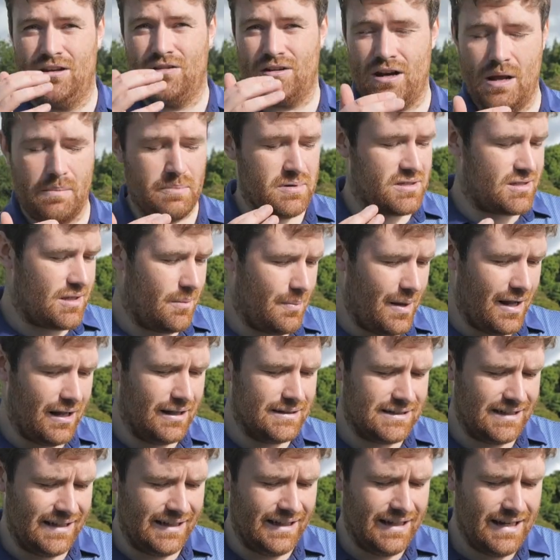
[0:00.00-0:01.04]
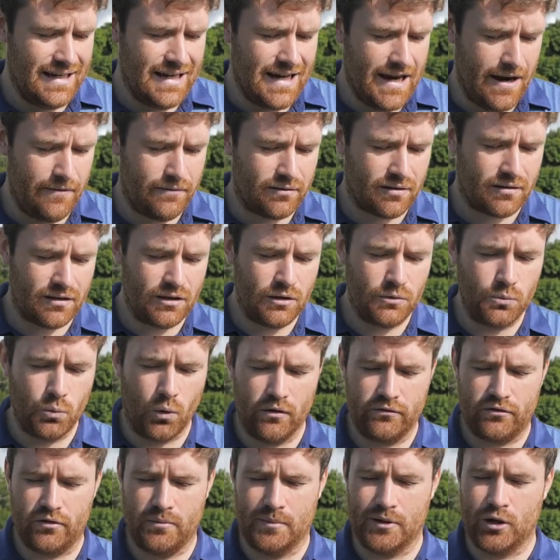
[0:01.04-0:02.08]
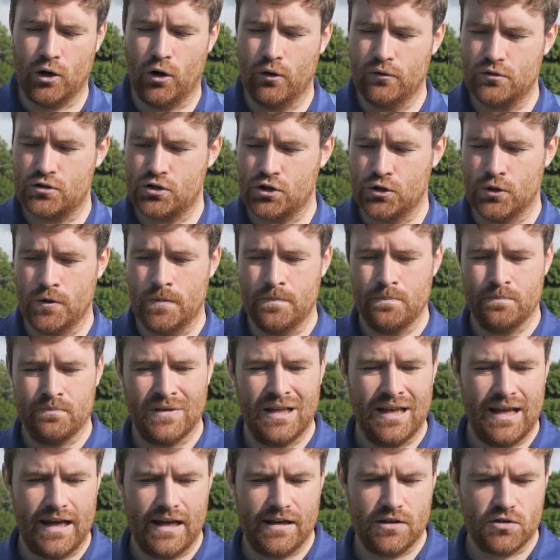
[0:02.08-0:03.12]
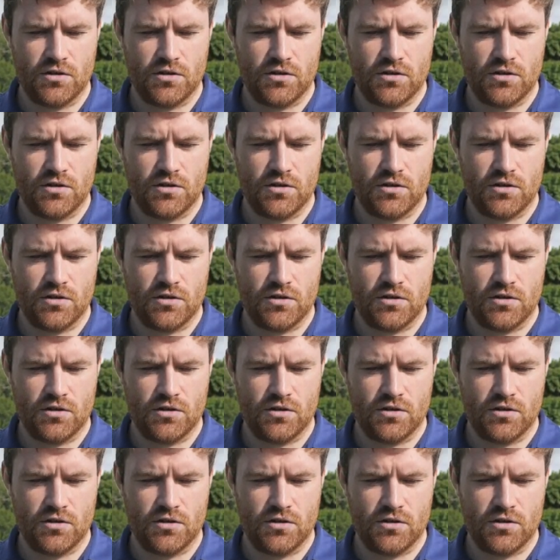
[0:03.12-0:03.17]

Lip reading: grip, stability, everything you'd want from a golf shoe. And